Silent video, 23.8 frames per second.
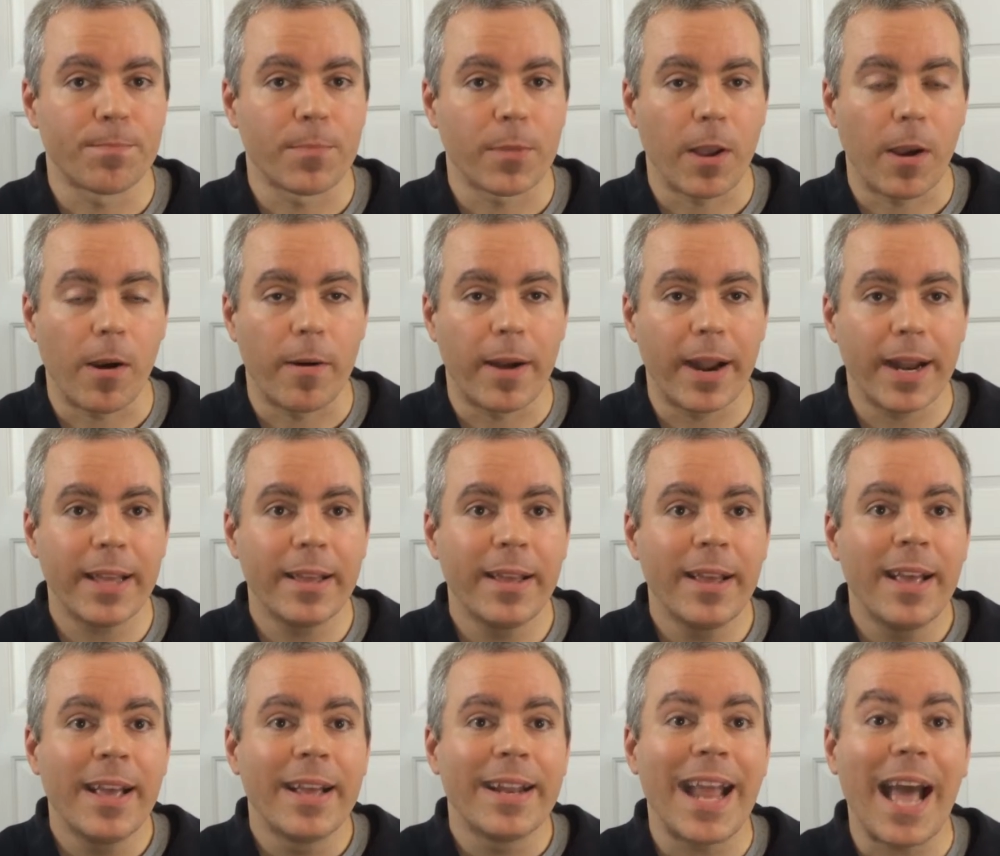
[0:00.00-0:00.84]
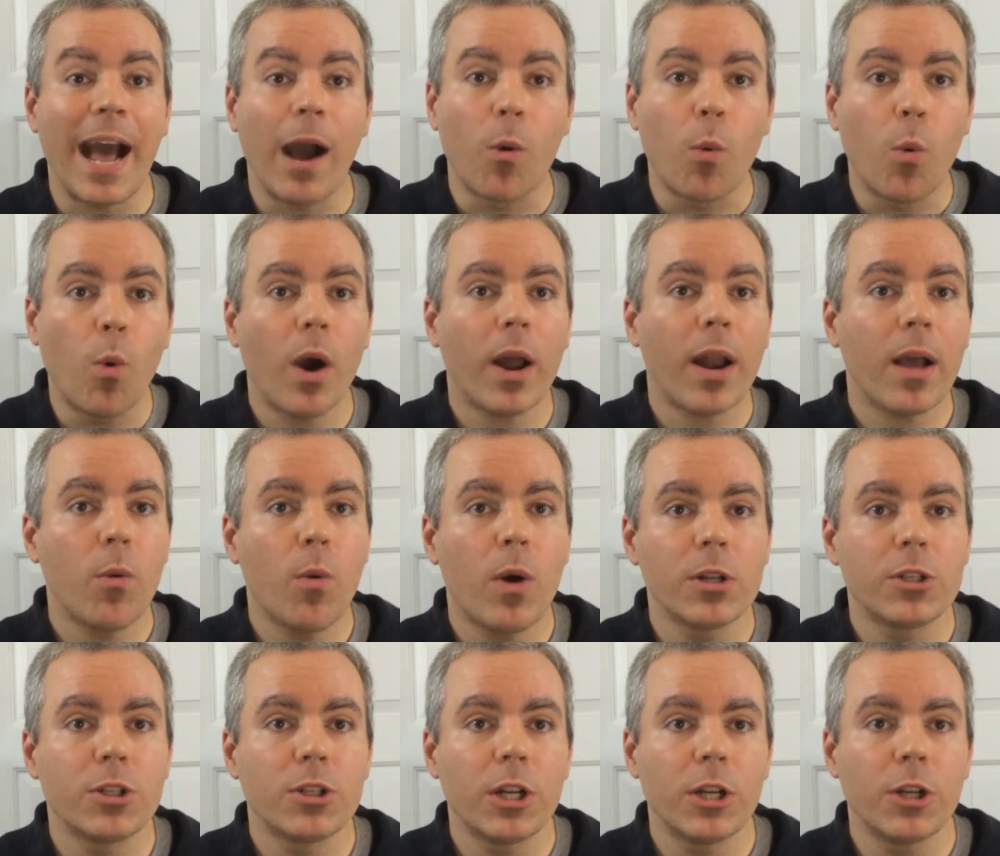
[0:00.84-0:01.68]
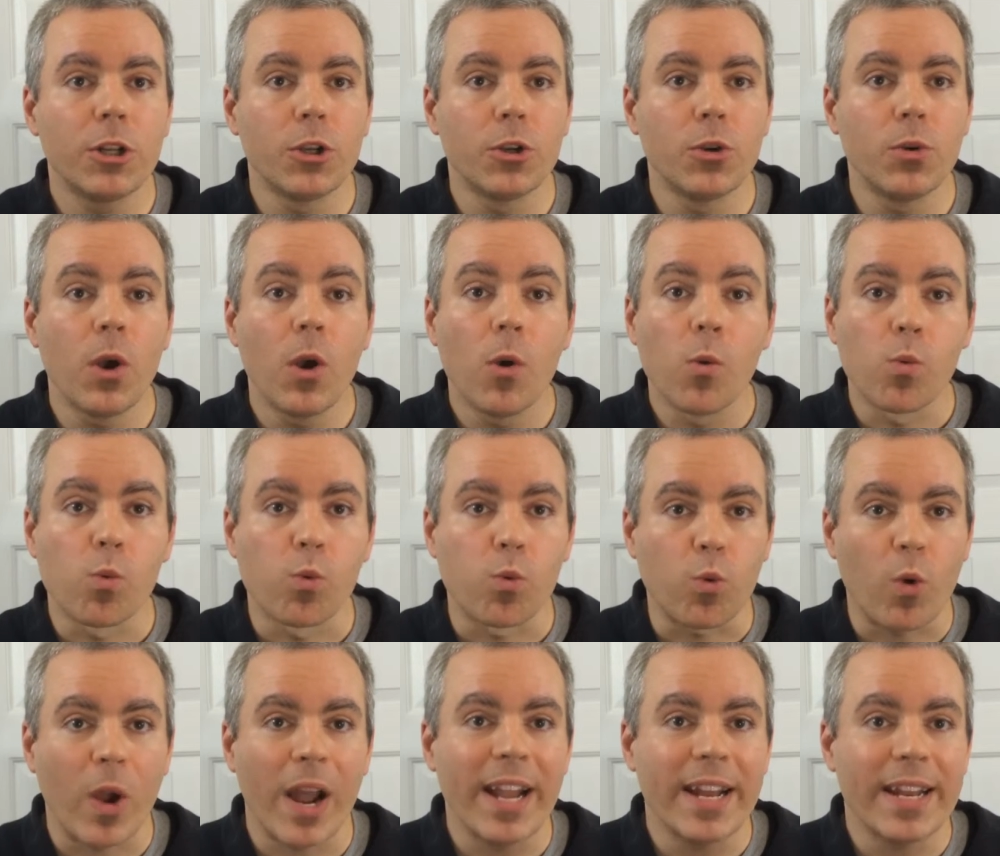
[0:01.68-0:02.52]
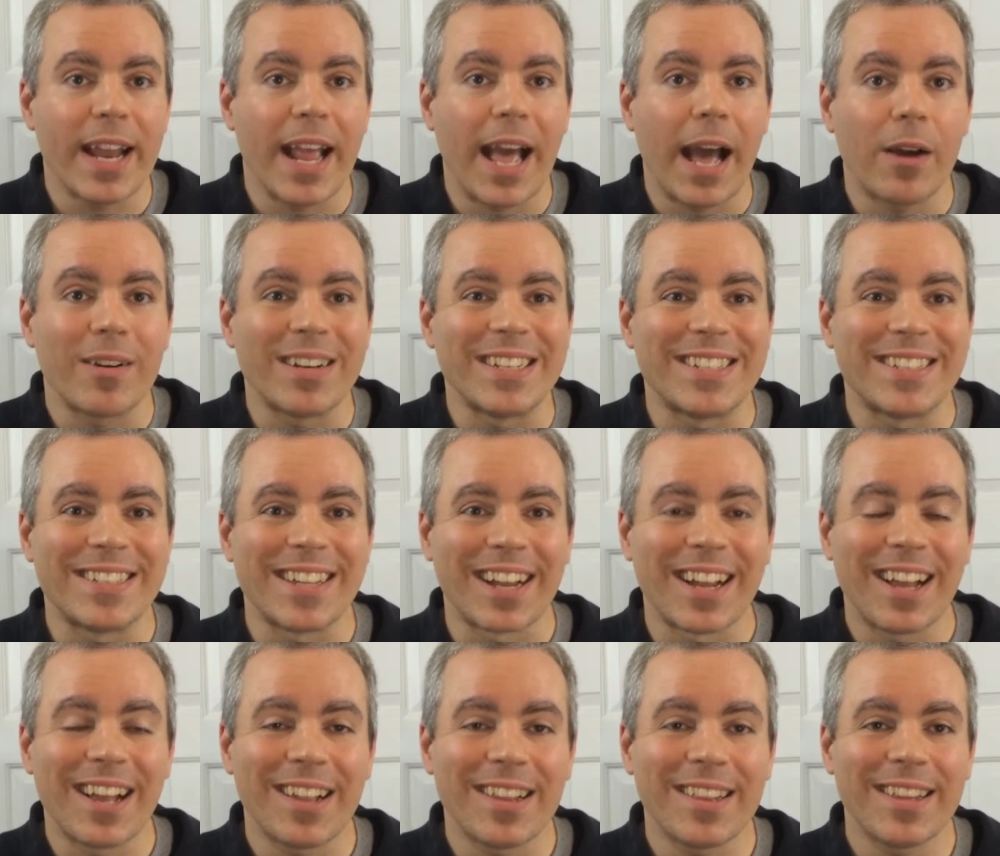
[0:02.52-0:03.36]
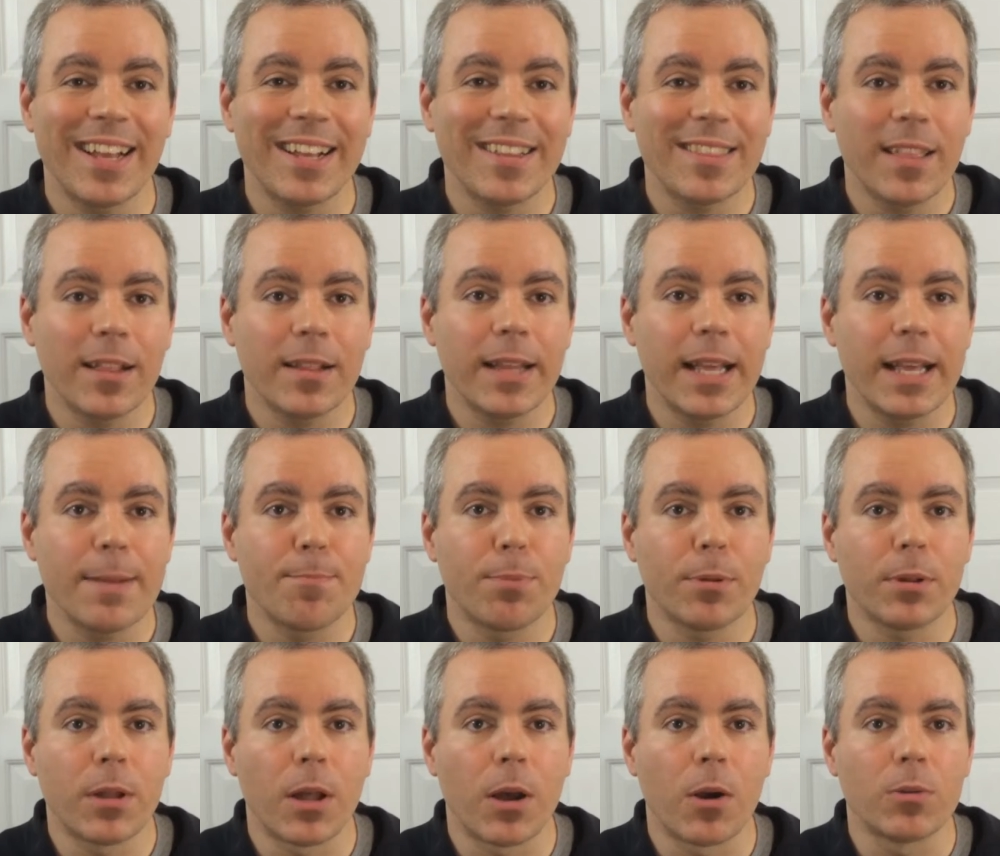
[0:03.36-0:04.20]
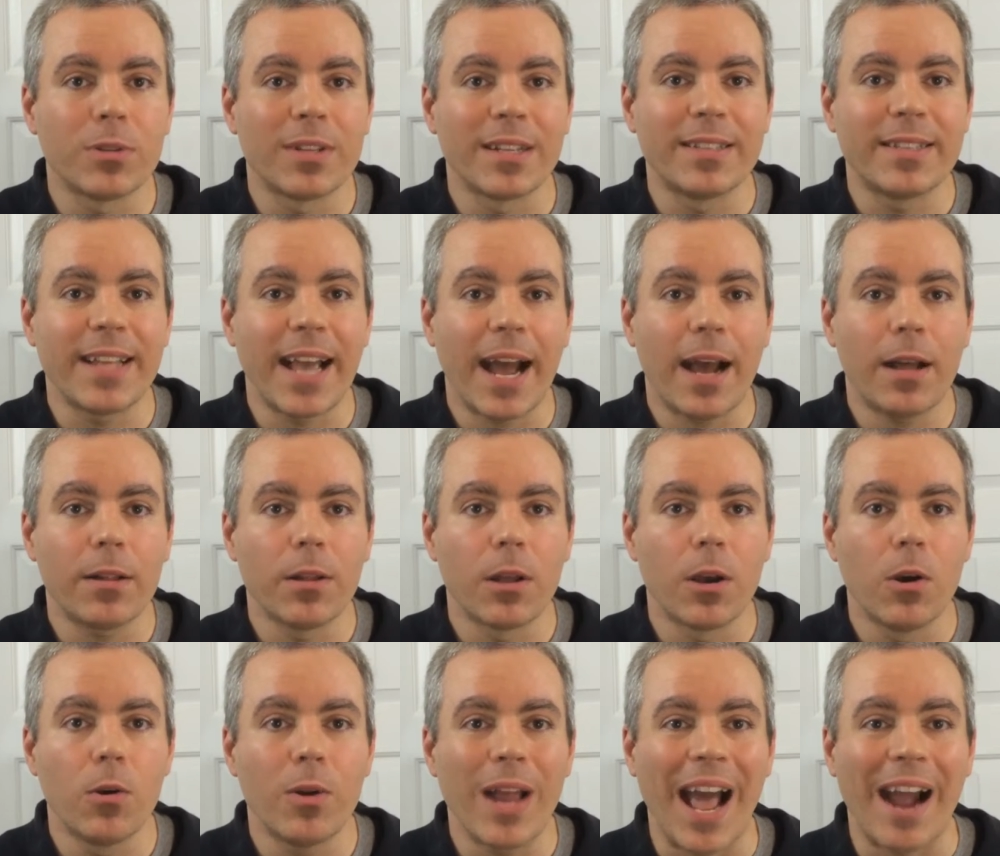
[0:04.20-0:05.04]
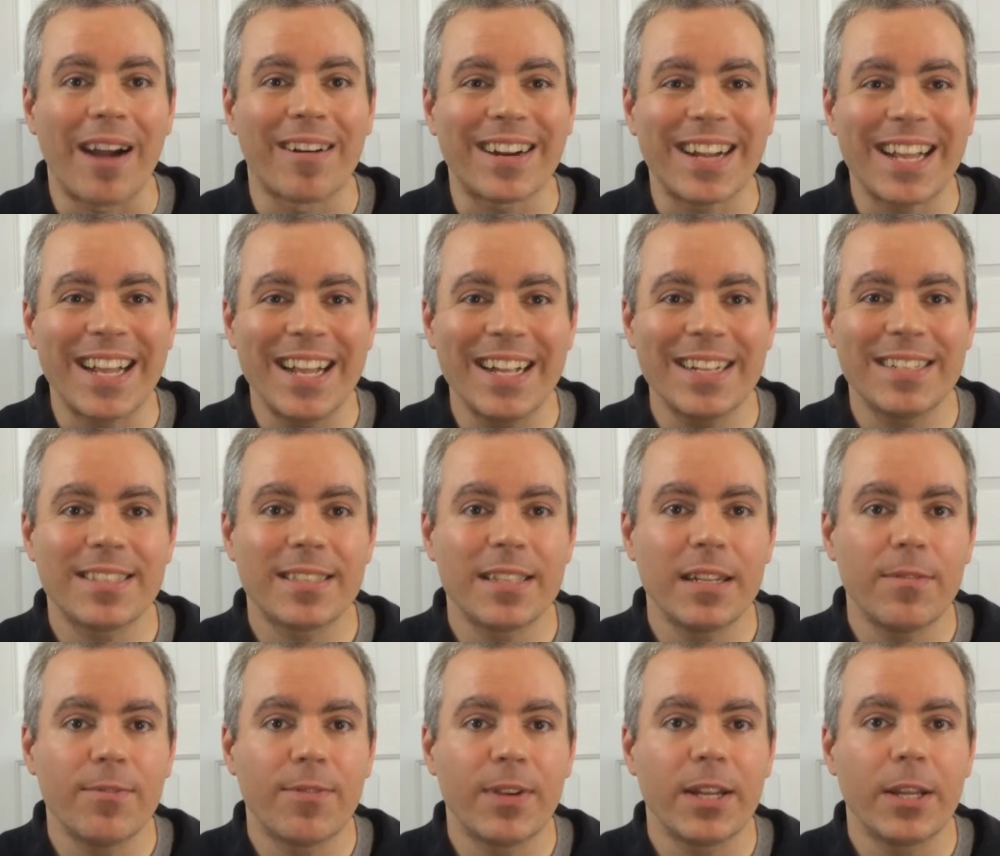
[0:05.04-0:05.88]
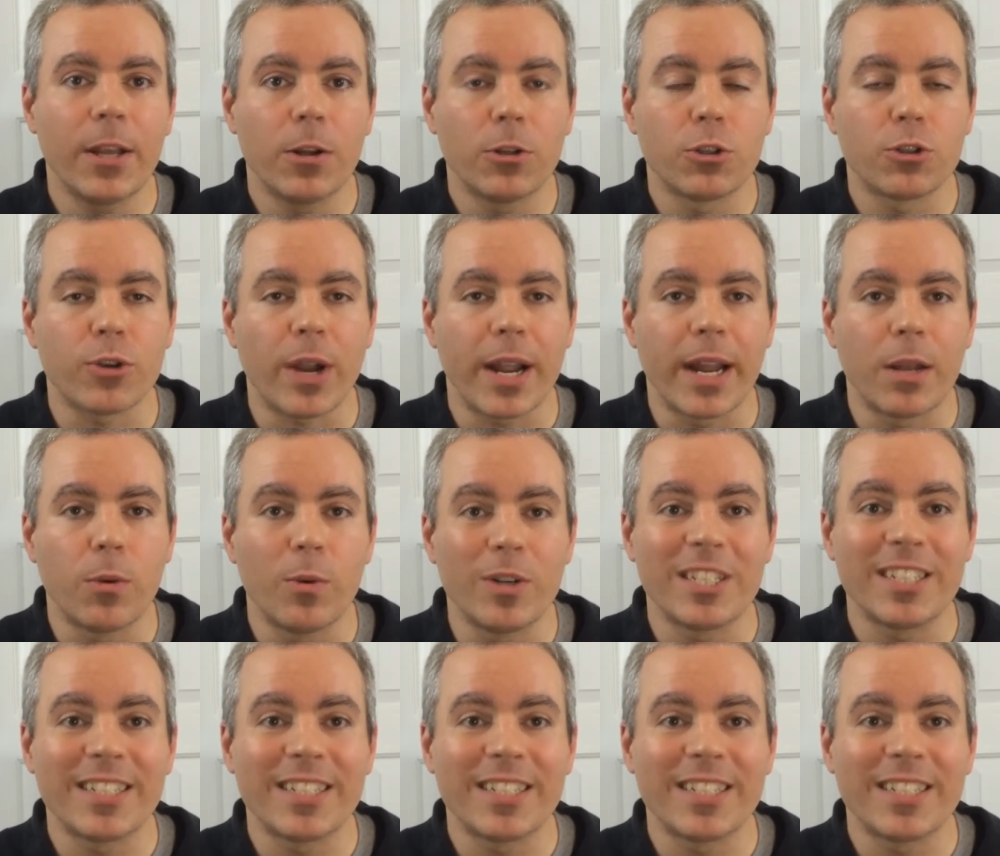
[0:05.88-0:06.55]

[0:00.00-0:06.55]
Alrighty? Now, what I want you to do right now is to click the link below to download our instant video training, which